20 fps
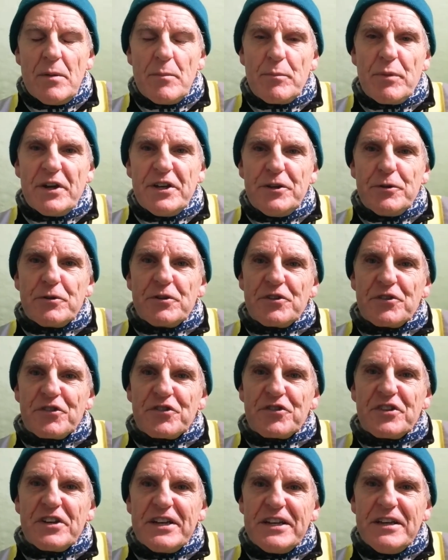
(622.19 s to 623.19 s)
But you can
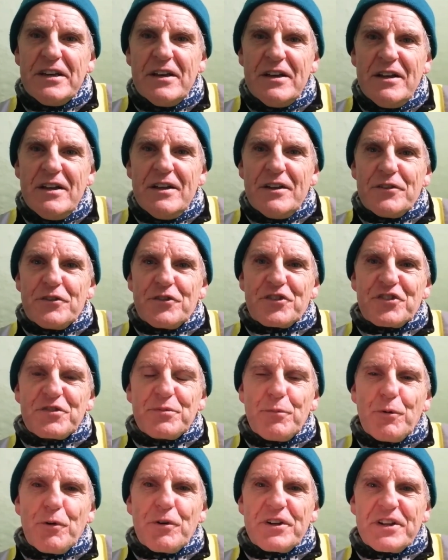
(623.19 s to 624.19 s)
see this
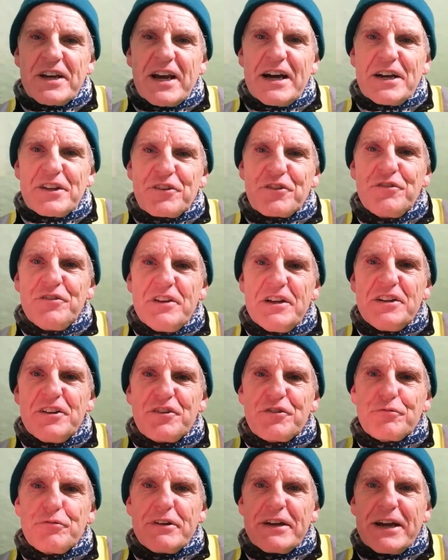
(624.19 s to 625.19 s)
morning had nearly
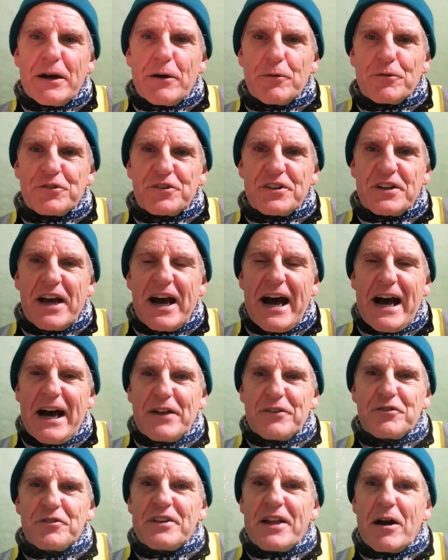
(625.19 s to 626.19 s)
three hours in
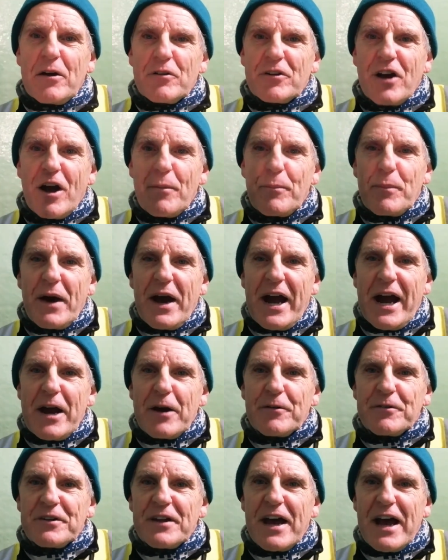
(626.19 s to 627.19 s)
hand, now I've got about an
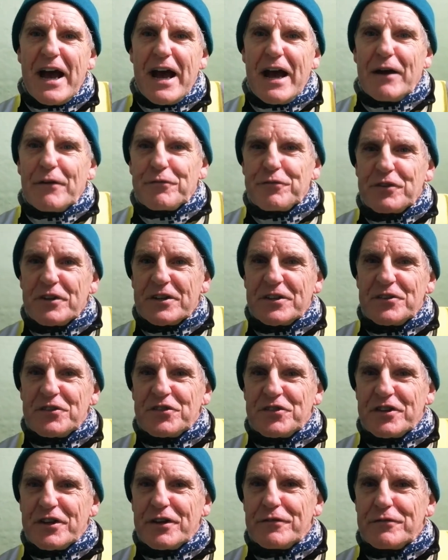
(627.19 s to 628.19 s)
hour and a half, so you can
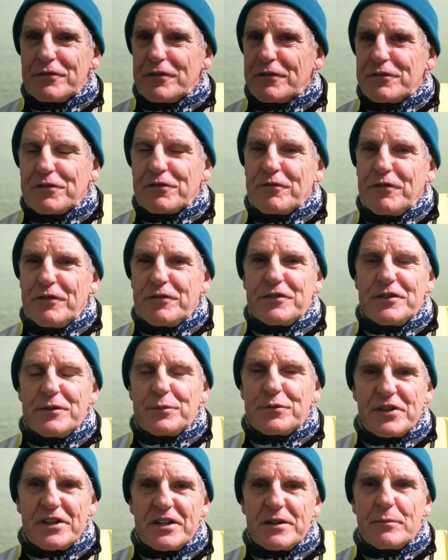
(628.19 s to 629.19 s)
see I've lost
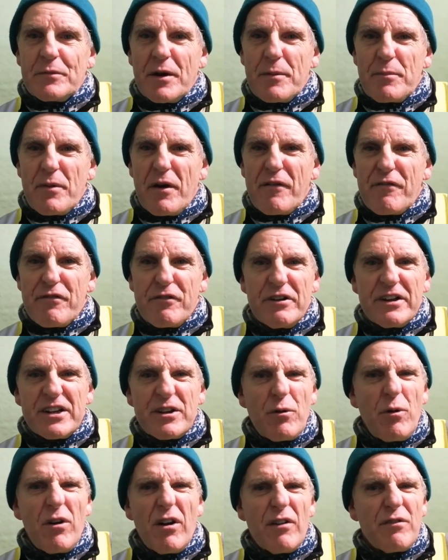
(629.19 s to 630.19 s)
50% of my breath rate. It
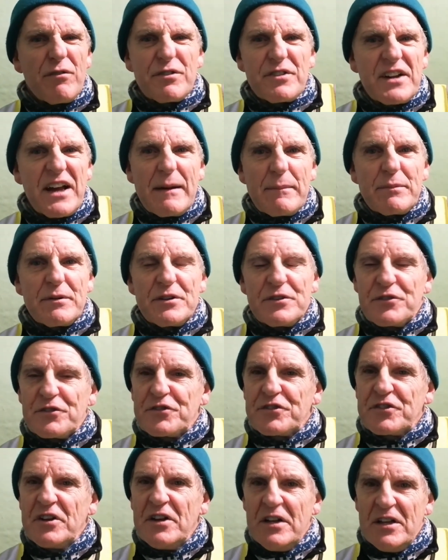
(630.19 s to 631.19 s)
quite often
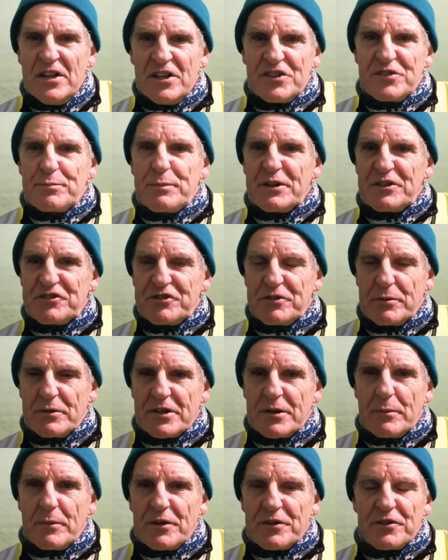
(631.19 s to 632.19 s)
happens, especially
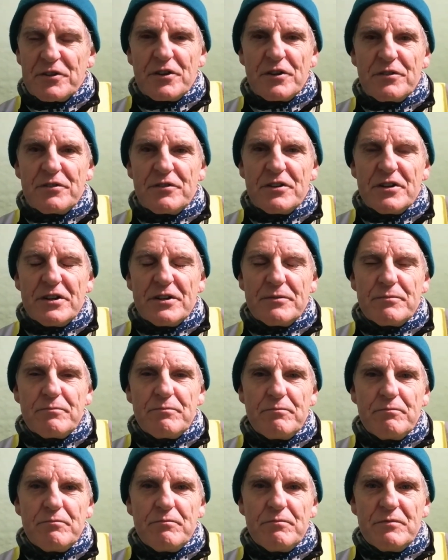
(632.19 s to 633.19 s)
when I'm on the, the,
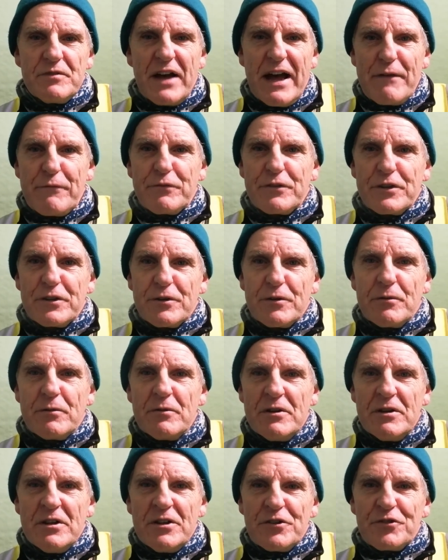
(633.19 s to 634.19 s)
heavier
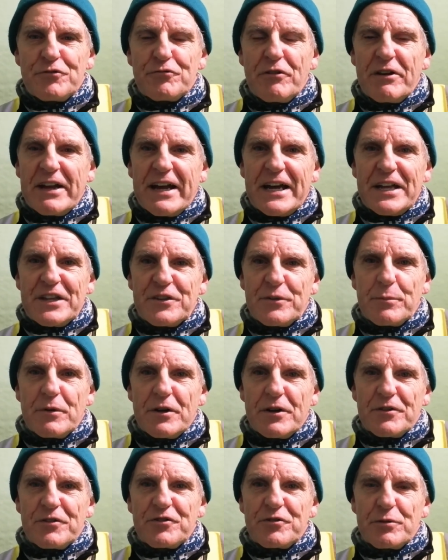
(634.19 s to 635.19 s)
straight
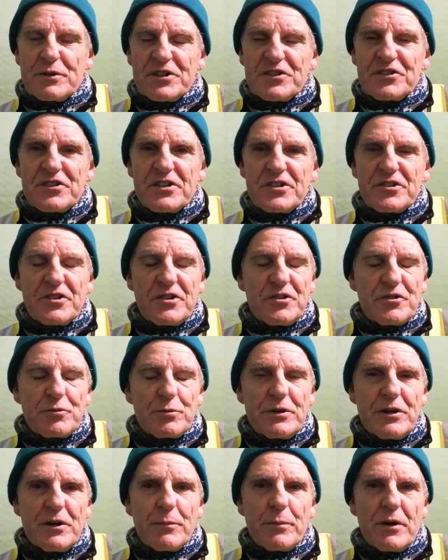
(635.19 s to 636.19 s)
handlebar 26 inch
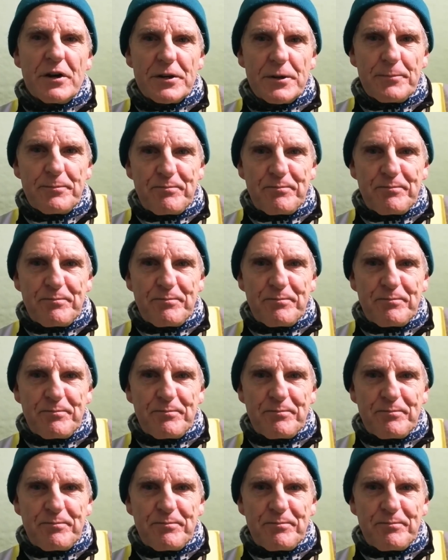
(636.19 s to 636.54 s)
wheel bike.